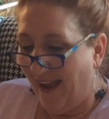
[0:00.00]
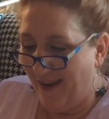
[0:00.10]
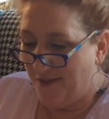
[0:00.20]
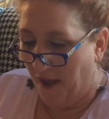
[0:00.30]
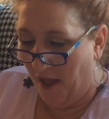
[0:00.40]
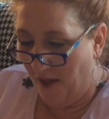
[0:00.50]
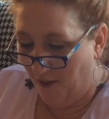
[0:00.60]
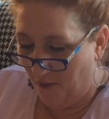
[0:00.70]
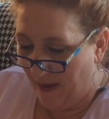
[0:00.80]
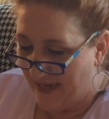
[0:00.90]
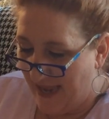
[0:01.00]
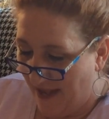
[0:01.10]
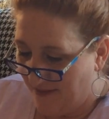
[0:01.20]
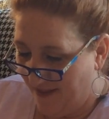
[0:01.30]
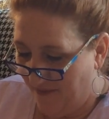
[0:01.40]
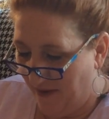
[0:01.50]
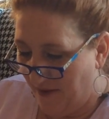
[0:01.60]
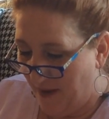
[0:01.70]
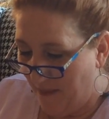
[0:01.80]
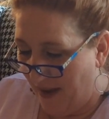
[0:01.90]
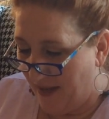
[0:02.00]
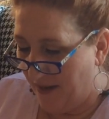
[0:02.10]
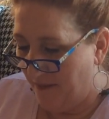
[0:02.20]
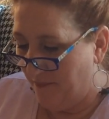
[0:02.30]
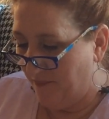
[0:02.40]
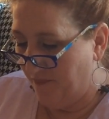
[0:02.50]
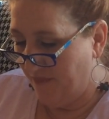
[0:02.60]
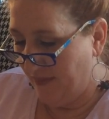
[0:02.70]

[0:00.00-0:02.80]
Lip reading: I use it all the way down to the very bottom.